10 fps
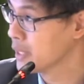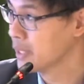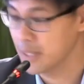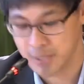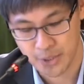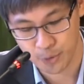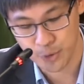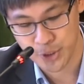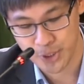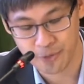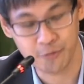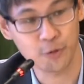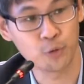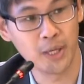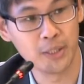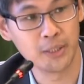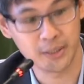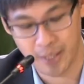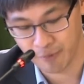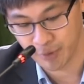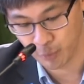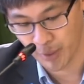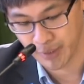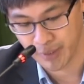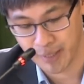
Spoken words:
is to shift to alert level 1